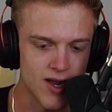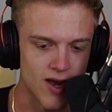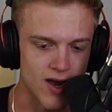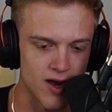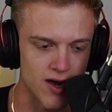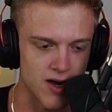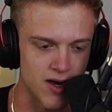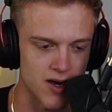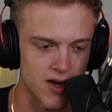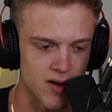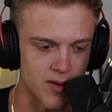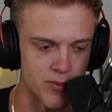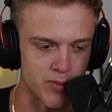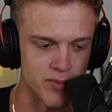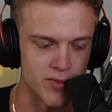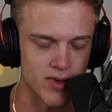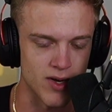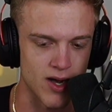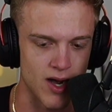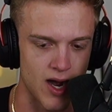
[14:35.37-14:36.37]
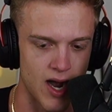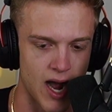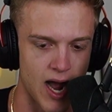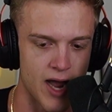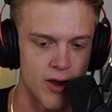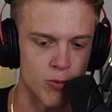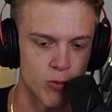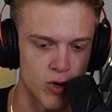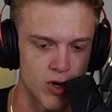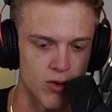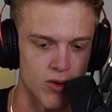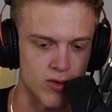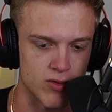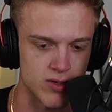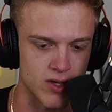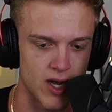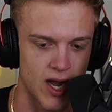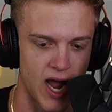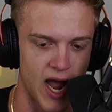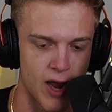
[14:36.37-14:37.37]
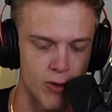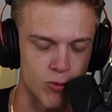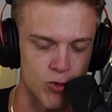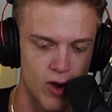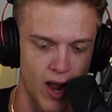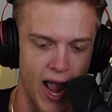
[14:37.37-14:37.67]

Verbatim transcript: um, i will i will